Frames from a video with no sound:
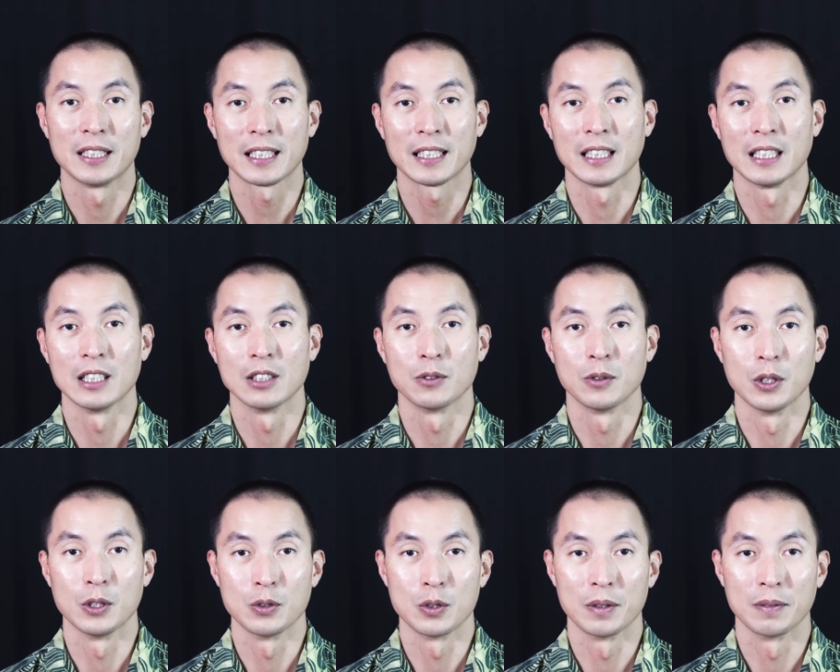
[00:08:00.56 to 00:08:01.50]
decades for
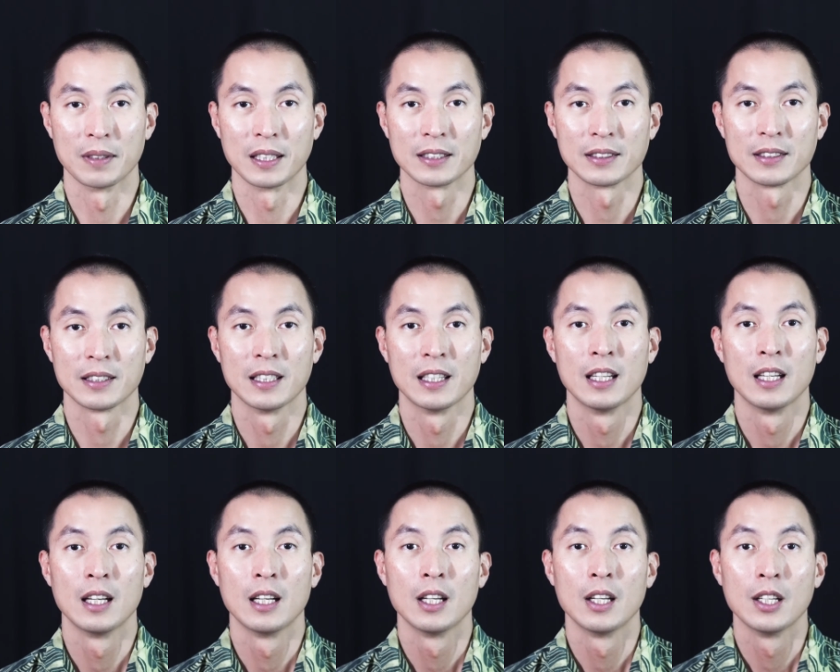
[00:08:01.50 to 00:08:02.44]
you to invest.
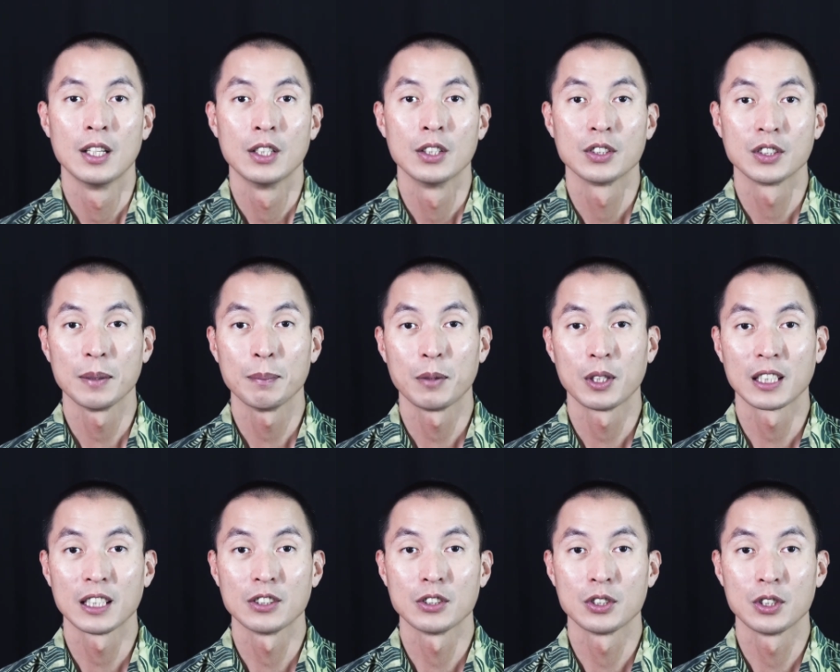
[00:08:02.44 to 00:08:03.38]
Some
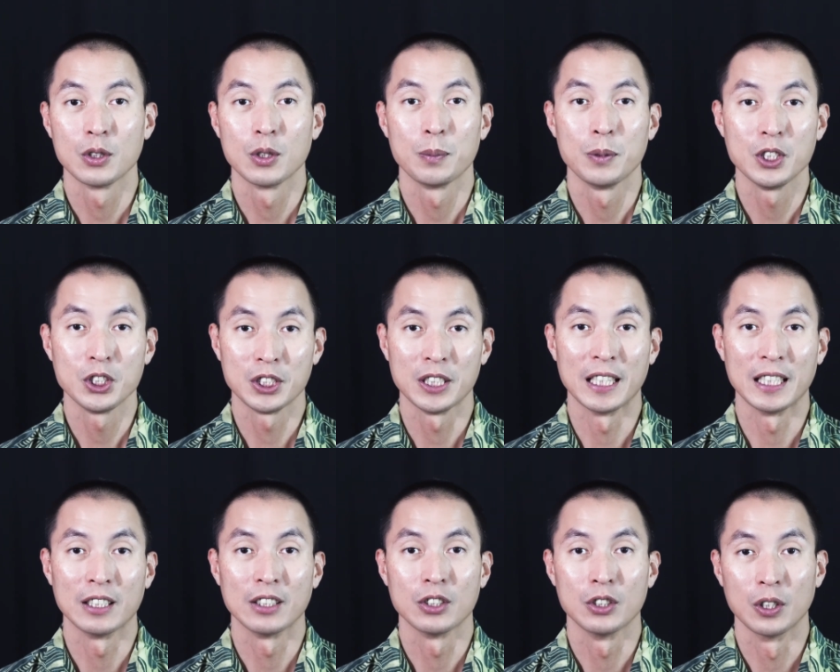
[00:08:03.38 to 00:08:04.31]
markets still
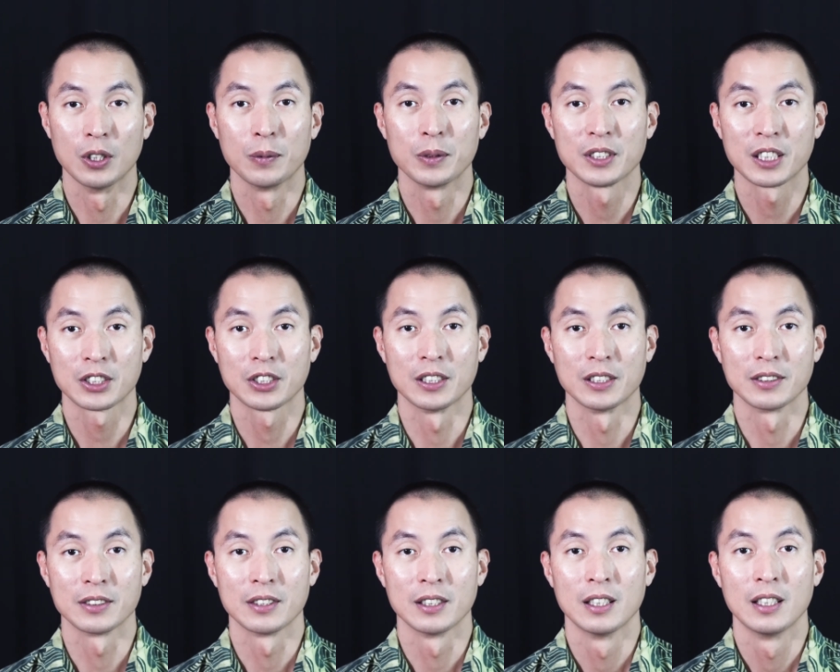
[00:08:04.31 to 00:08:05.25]
appreciate during
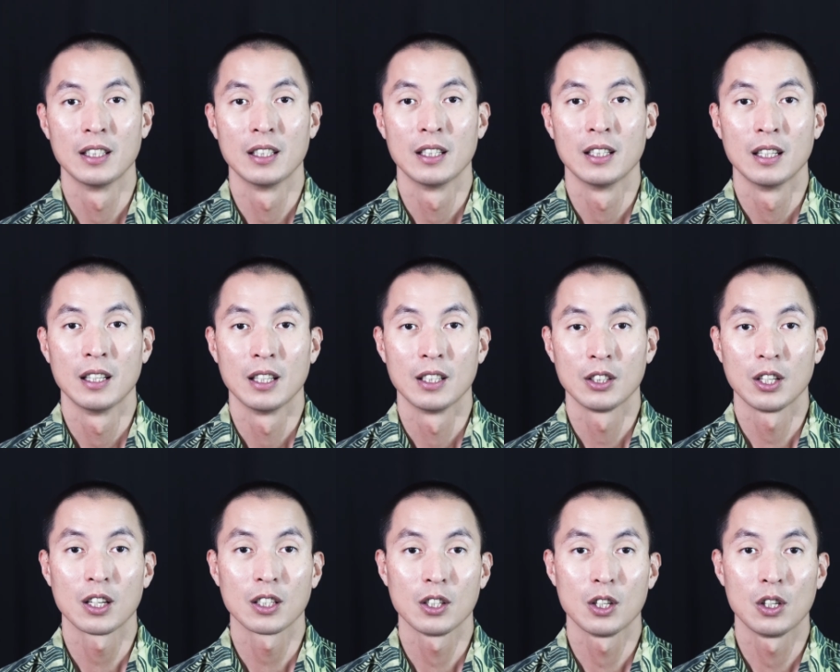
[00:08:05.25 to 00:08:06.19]
recessions.
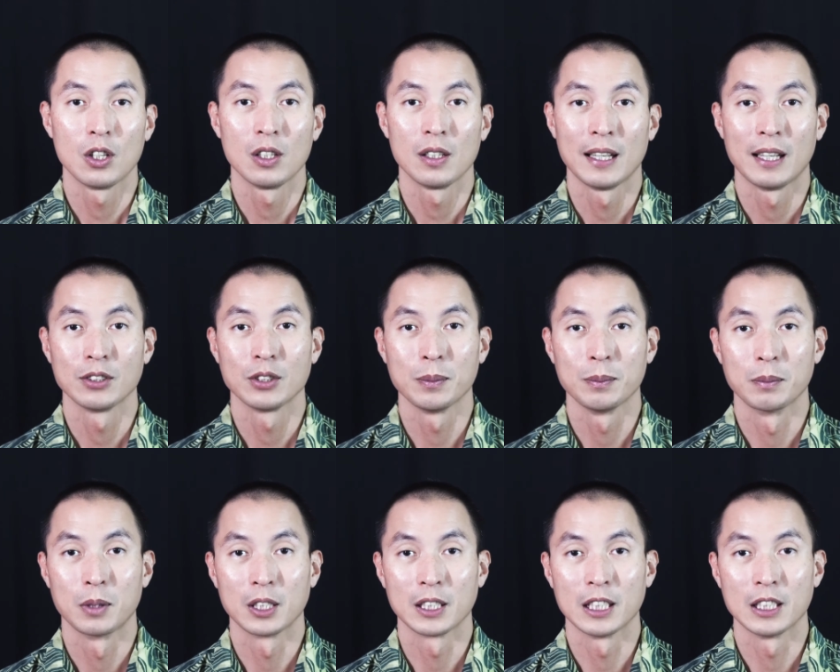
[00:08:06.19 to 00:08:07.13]
Not all housing
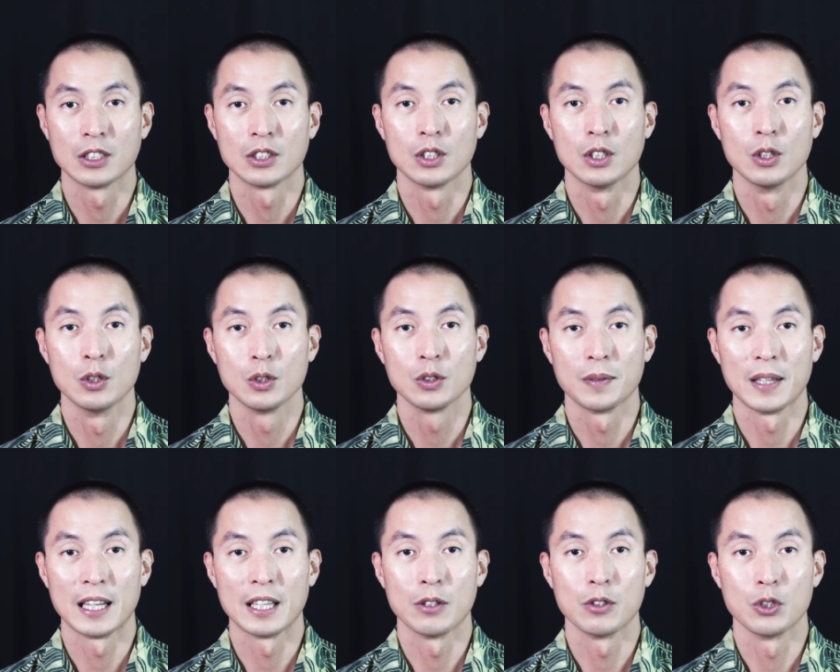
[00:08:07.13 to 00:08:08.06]
markets lose
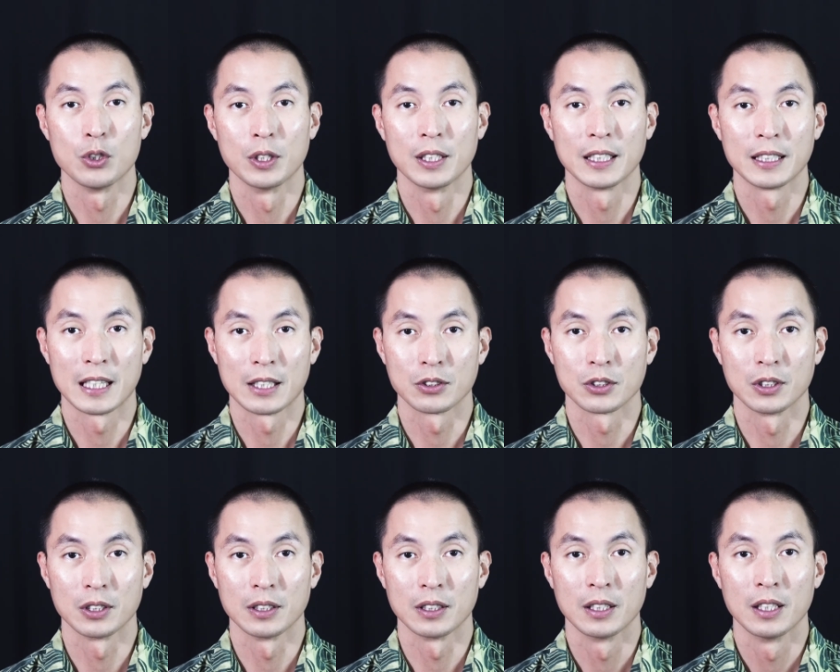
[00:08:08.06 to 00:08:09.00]
value during a
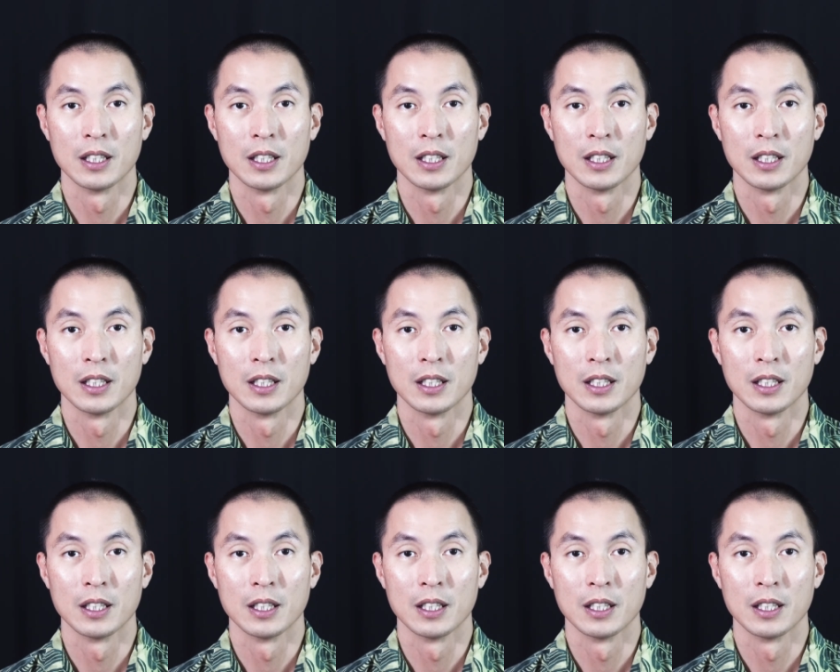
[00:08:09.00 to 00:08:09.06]
downturn.